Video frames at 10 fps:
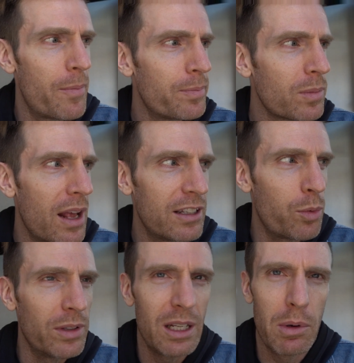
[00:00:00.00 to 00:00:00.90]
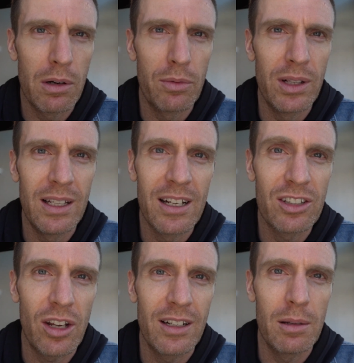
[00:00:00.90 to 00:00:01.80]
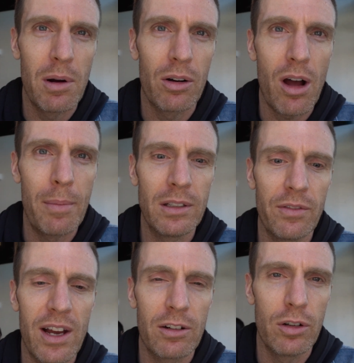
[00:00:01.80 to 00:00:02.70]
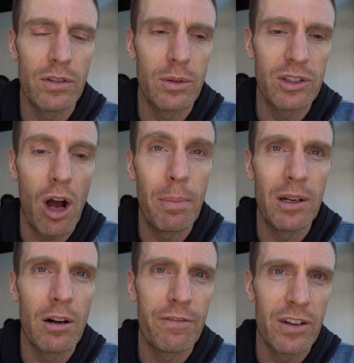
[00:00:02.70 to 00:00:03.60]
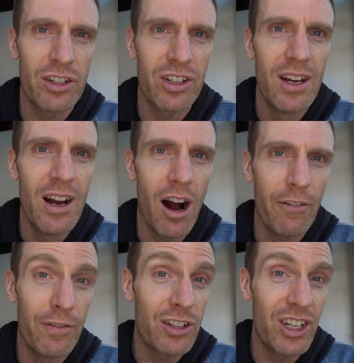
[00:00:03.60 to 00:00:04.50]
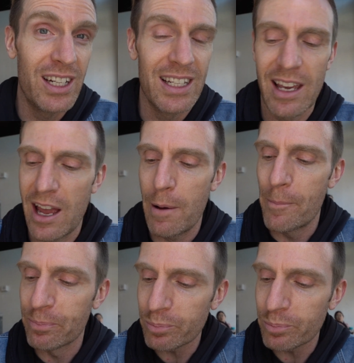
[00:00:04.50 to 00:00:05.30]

That's one thing we were really excited about coming to Vancouver, was upping our fish eating game.